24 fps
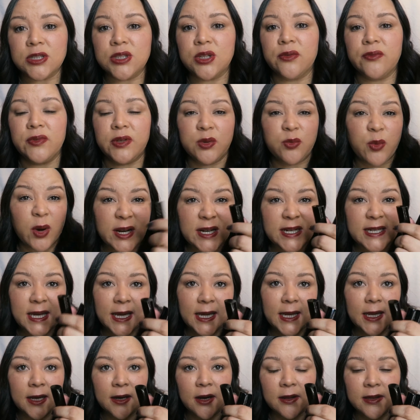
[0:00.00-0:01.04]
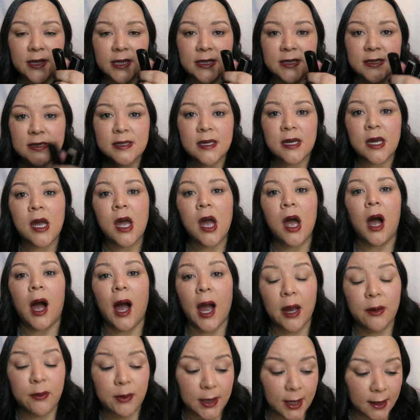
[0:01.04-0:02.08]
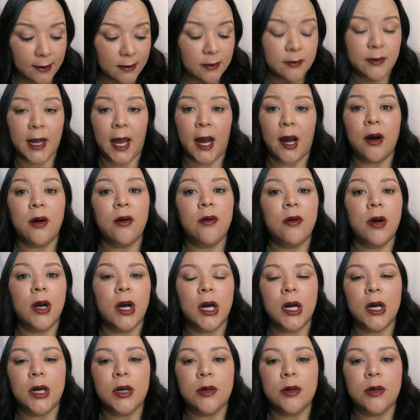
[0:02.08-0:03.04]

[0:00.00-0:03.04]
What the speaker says: So if you wanted to get in on these, I would get them now.